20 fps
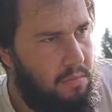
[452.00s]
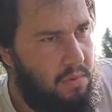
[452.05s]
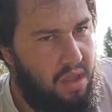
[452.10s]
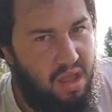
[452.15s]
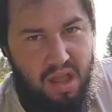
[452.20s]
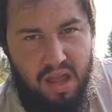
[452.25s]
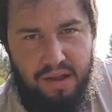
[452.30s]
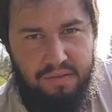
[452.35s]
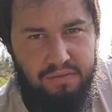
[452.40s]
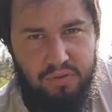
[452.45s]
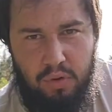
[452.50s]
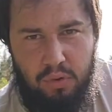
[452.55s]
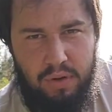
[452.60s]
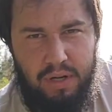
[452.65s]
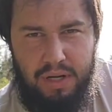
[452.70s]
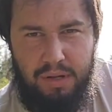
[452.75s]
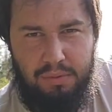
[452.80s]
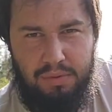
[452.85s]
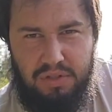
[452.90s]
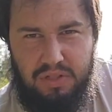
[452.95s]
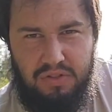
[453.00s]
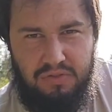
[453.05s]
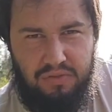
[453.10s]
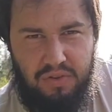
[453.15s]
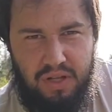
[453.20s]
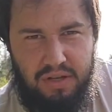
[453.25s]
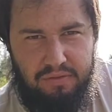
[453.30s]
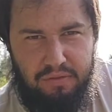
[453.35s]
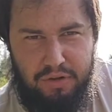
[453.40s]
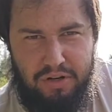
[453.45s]
I have no idea what this
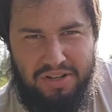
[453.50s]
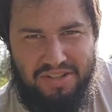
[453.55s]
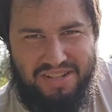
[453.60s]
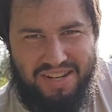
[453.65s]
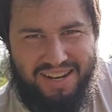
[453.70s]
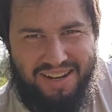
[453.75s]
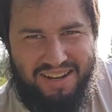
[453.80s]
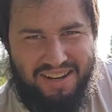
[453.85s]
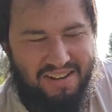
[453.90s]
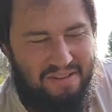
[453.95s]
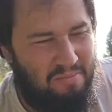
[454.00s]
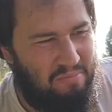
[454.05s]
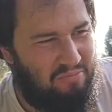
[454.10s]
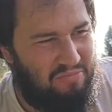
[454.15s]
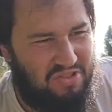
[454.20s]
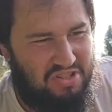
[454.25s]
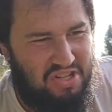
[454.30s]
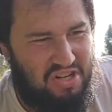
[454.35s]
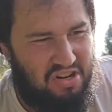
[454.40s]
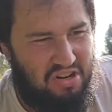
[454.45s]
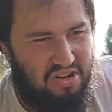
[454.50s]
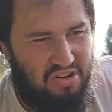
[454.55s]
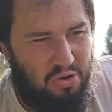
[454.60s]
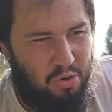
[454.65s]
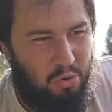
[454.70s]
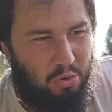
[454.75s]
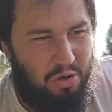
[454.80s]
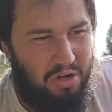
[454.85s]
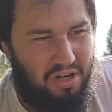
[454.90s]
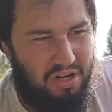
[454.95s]
flavor is. It's like a
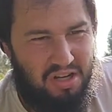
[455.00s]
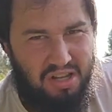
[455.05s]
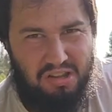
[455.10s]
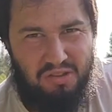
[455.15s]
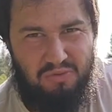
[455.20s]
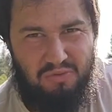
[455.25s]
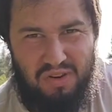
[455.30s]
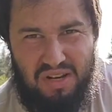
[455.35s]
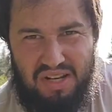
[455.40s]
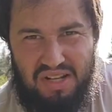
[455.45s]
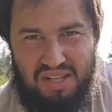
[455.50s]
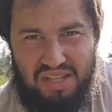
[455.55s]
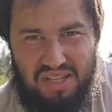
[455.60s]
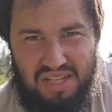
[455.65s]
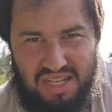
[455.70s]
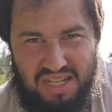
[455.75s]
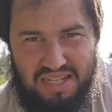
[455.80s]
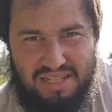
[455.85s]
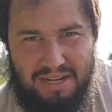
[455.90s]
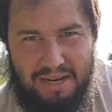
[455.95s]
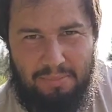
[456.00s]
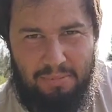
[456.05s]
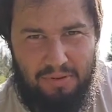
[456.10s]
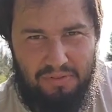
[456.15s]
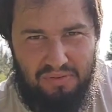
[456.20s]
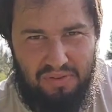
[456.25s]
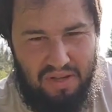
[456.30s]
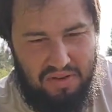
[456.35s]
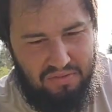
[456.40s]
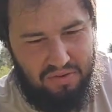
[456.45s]
coconutty, vanilla-y type of
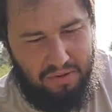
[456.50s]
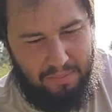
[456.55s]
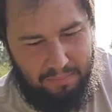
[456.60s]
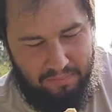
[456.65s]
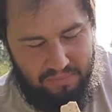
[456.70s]
flavor.